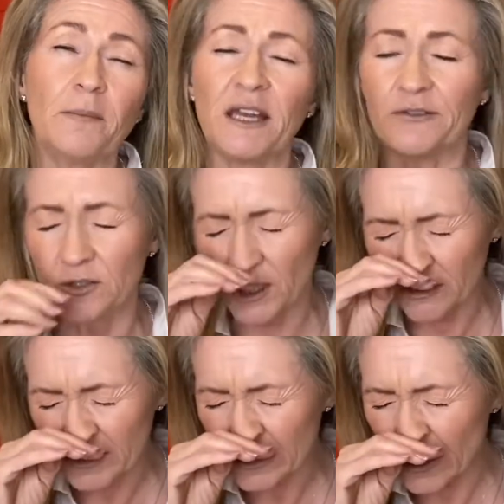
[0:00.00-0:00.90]
if you don't
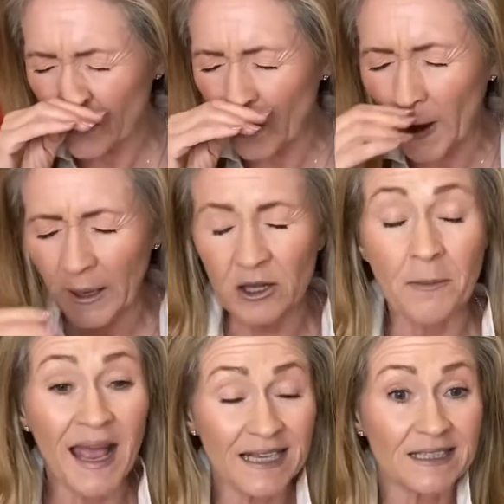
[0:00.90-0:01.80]
start working them
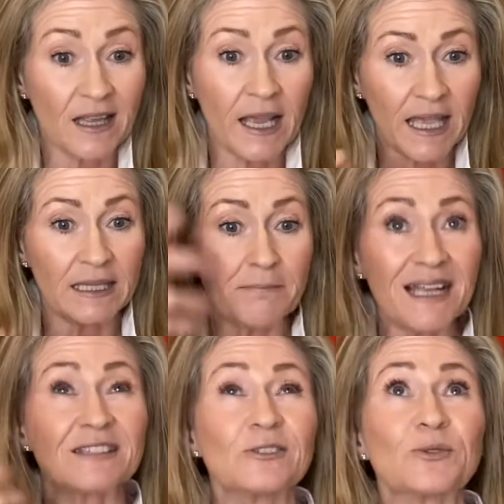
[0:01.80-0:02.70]
as like in
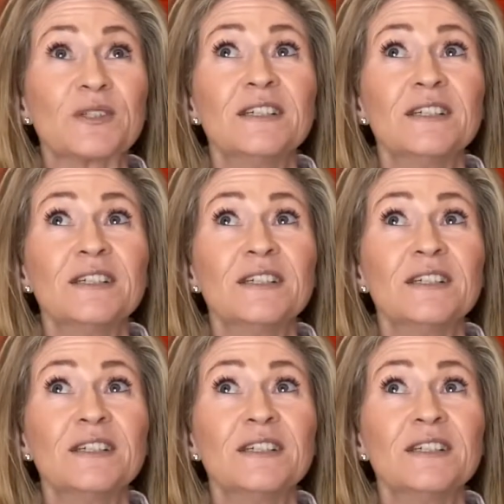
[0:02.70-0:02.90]
muscles,